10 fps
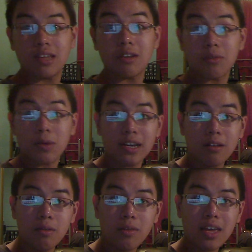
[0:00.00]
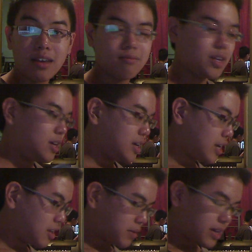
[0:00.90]
Anyone want to help me with that?
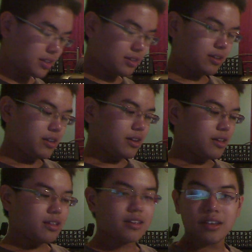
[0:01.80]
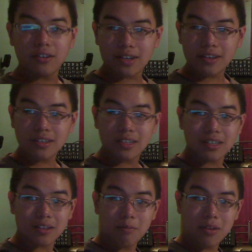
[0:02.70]
Anyways, here it is.
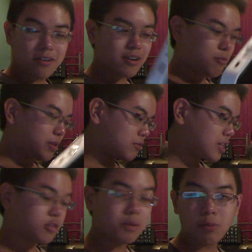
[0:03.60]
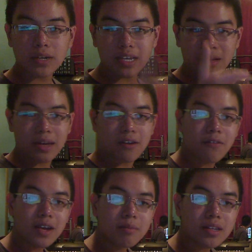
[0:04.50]
It's a computer. Windows X P, one gigabyte of
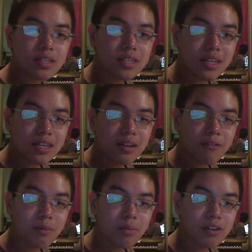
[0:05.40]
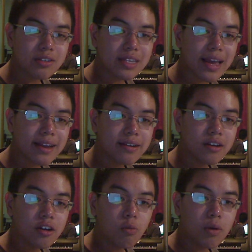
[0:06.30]
RAM. Let's see from their site.
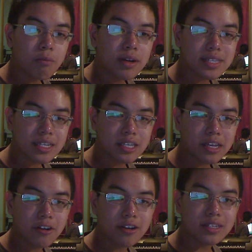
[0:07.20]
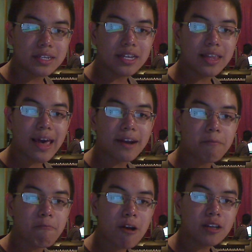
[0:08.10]
one point six gigahertz Intel
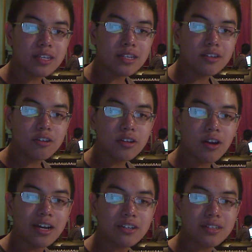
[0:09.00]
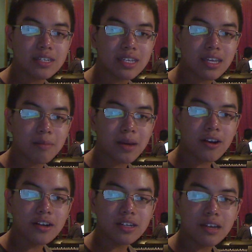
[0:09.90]
Atom processor, one hundred sixty gigabyte
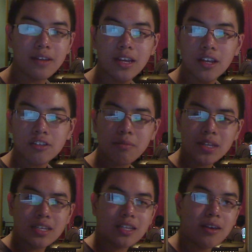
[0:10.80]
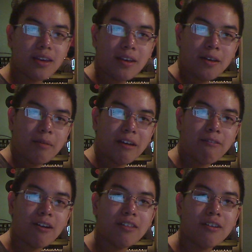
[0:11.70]
hard drive. So basically, my
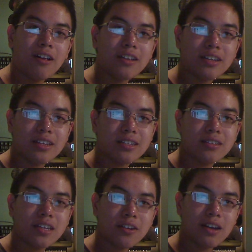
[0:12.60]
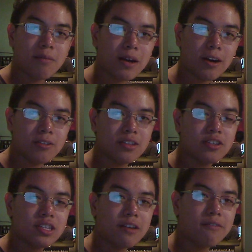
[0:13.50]
father, all he does is internet browse and
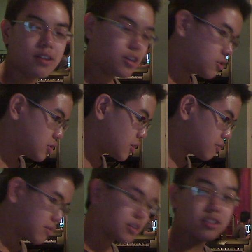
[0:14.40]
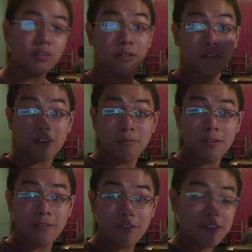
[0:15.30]
stuff. And so, this is the perfect
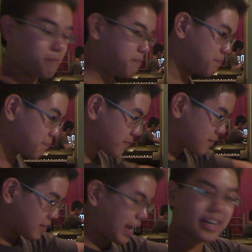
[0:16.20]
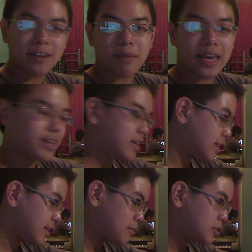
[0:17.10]
computer for him. I didn't buy it, he
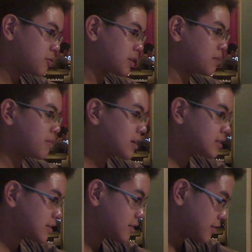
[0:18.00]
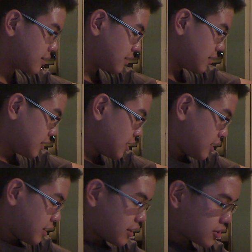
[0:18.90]
did. I'm just doing an unboxing.